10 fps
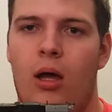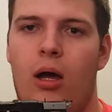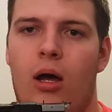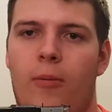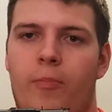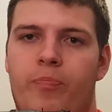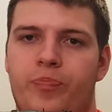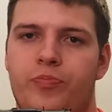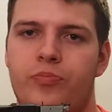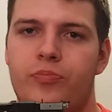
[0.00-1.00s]

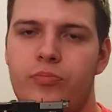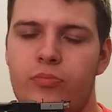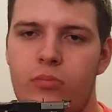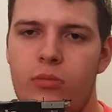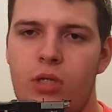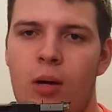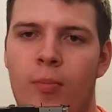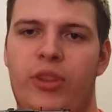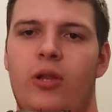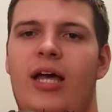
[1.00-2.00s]

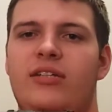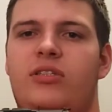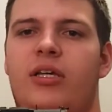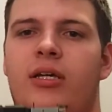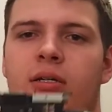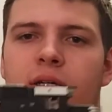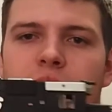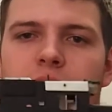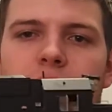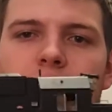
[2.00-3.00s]
But the last thing
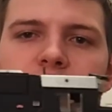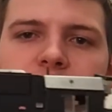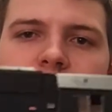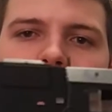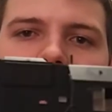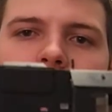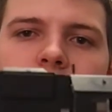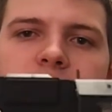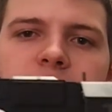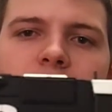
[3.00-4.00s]
you'll notice
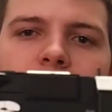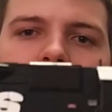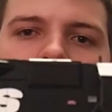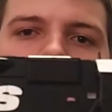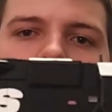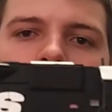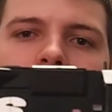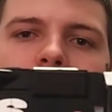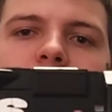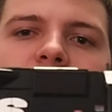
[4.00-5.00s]
is that
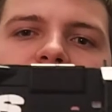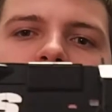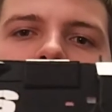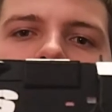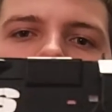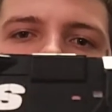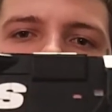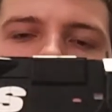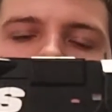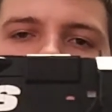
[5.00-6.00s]
it does not
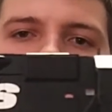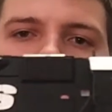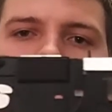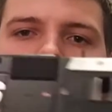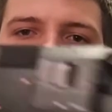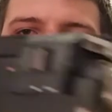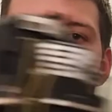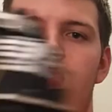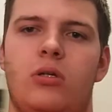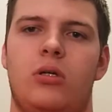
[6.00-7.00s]
have
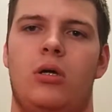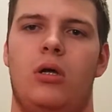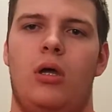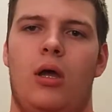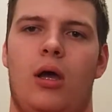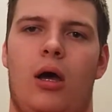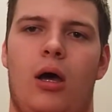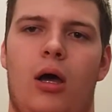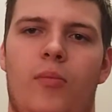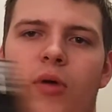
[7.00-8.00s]
numbers.
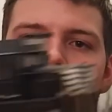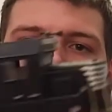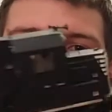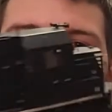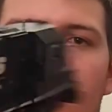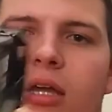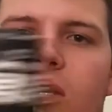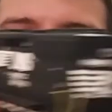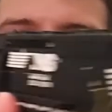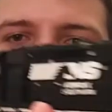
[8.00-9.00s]
And this is kind
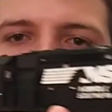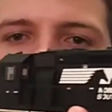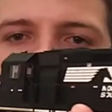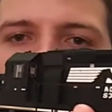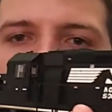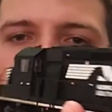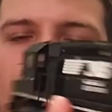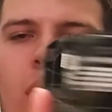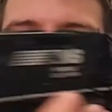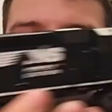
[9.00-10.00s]
of where I
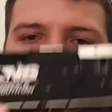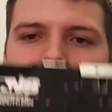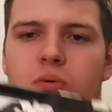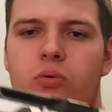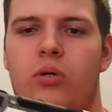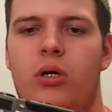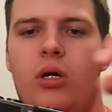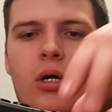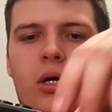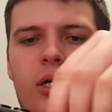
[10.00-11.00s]
want to
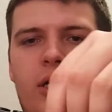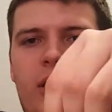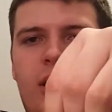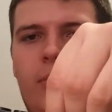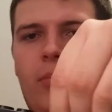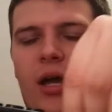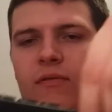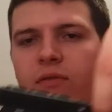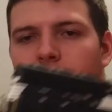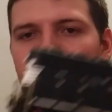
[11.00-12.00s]
get my
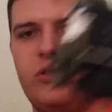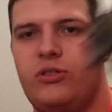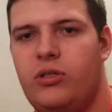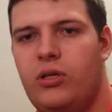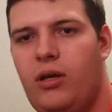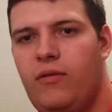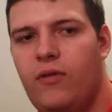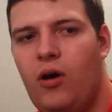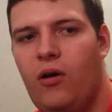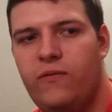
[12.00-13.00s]
viewers
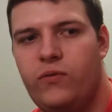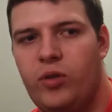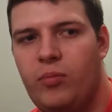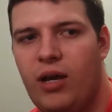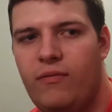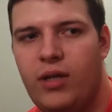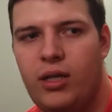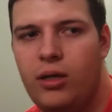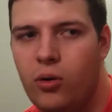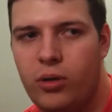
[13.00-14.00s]
involved with my
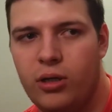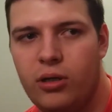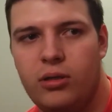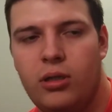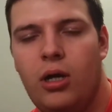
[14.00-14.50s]
video here